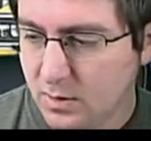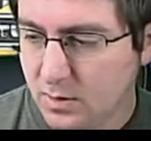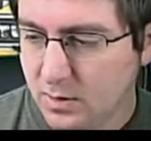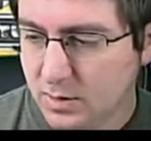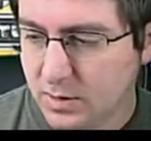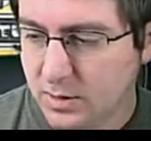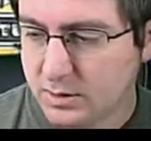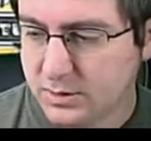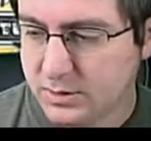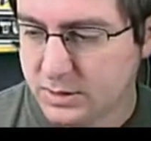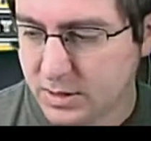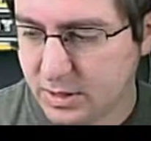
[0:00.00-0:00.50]

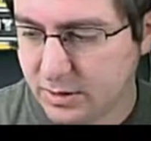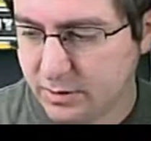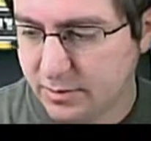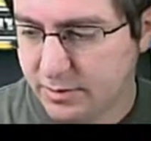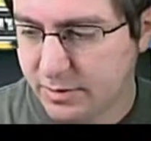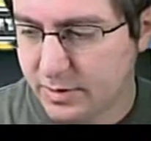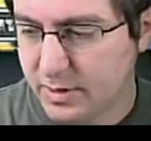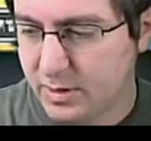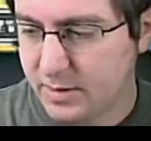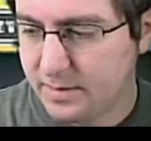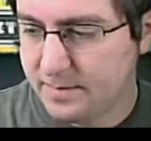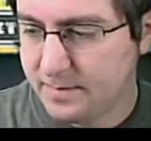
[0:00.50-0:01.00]
There's another
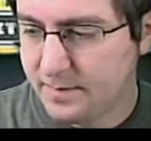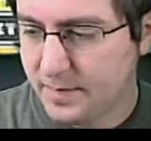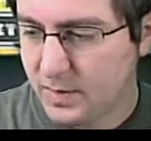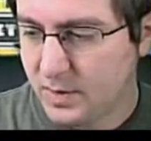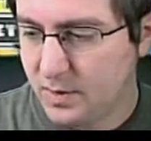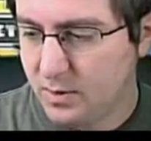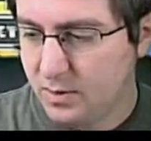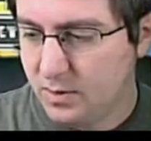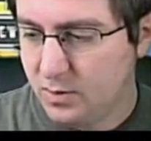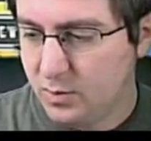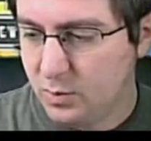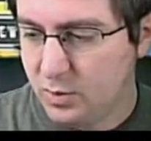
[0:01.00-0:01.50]
thing.
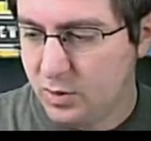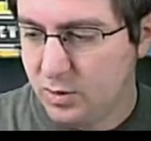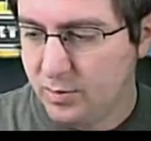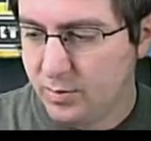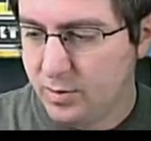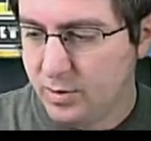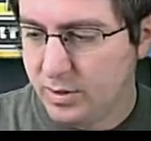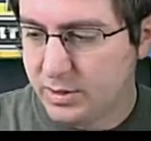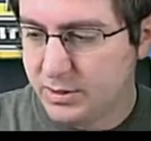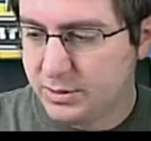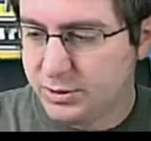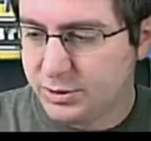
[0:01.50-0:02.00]

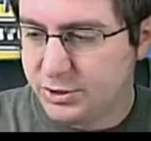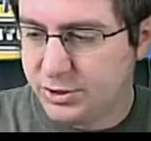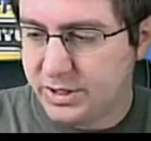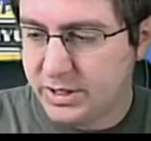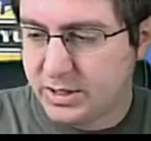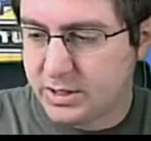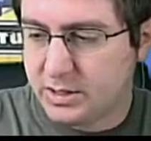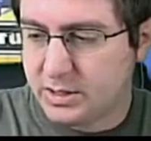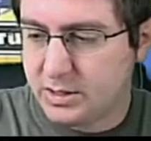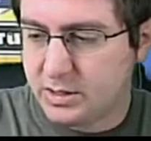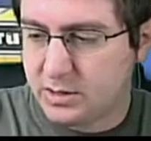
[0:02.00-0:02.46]
Wilbur and Chick.